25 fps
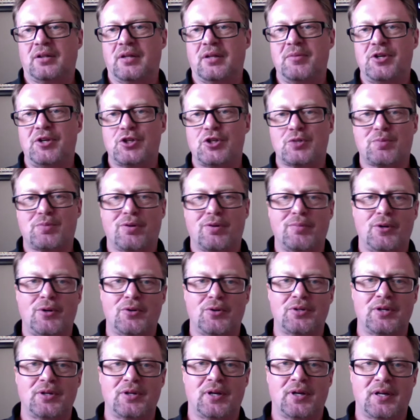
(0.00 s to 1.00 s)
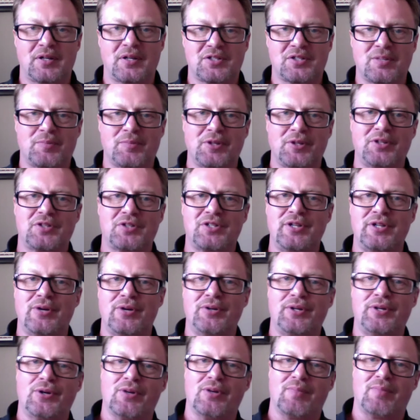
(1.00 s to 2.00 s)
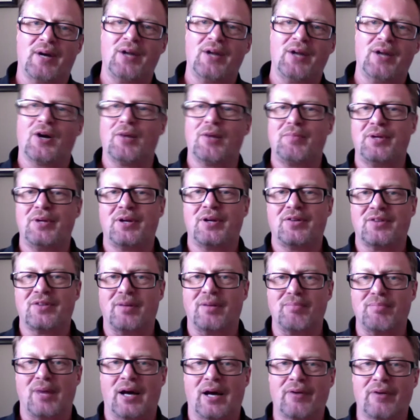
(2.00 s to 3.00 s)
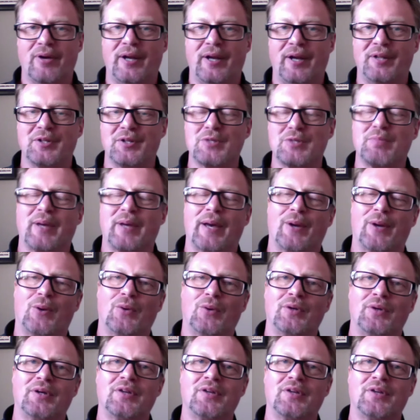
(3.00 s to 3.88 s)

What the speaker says: Let me just promote something that's near and dear to my heart because I'm moderating this panel.